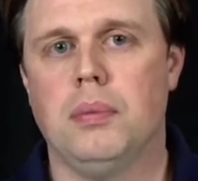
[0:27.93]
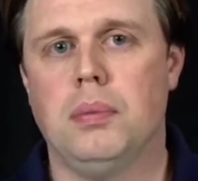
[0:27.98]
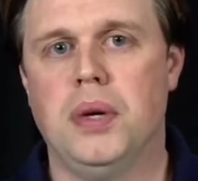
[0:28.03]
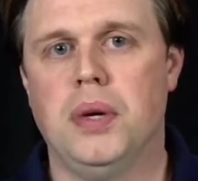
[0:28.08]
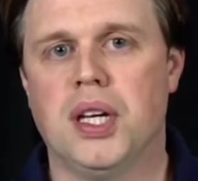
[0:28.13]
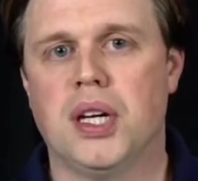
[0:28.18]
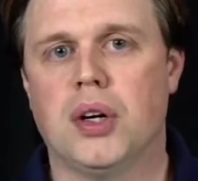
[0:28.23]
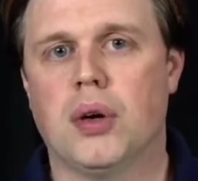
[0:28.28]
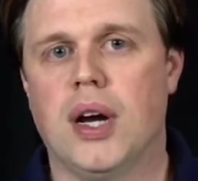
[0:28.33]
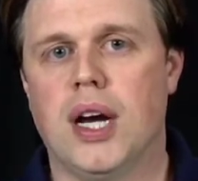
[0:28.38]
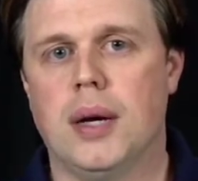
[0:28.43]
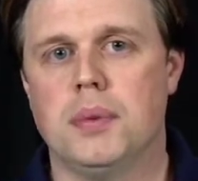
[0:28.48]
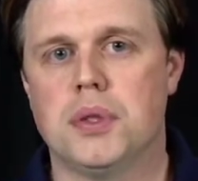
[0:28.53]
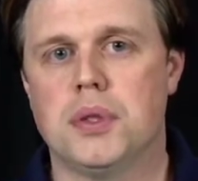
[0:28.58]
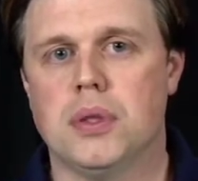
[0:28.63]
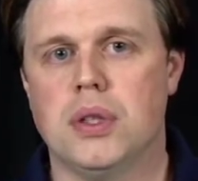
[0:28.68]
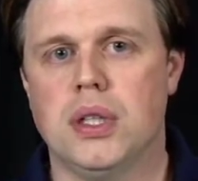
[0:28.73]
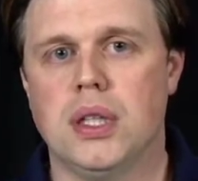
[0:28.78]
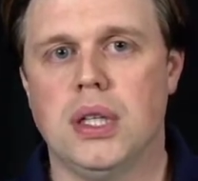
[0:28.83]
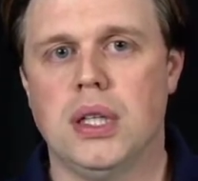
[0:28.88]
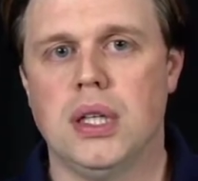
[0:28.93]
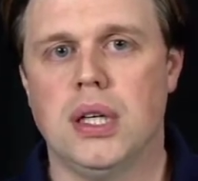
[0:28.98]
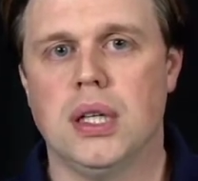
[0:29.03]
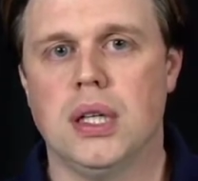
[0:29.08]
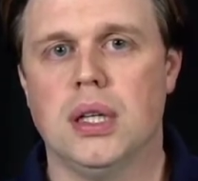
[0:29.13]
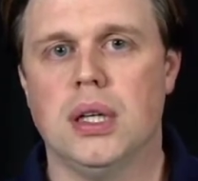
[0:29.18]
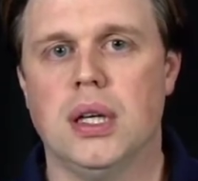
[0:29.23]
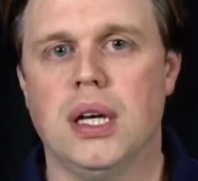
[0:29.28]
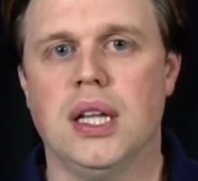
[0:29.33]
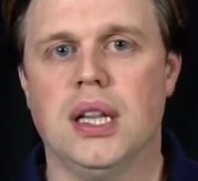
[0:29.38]
Ben Crabtree
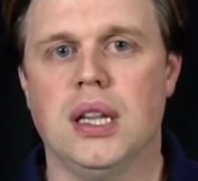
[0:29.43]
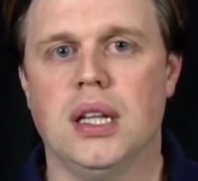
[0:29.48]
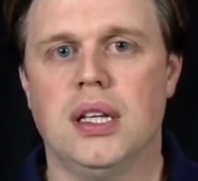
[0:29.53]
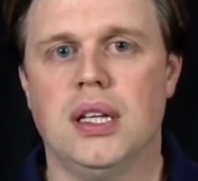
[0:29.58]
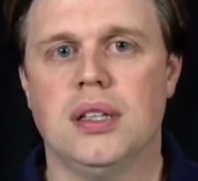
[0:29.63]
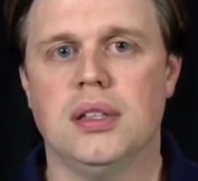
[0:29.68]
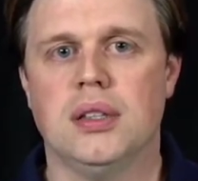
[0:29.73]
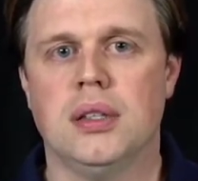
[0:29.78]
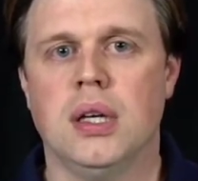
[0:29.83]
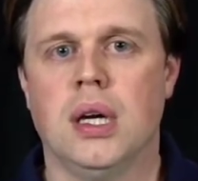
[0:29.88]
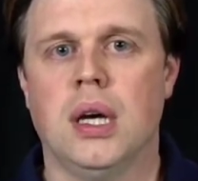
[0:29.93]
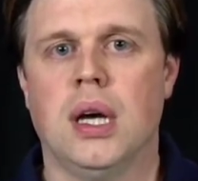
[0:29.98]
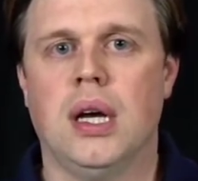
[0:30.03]
and Lynn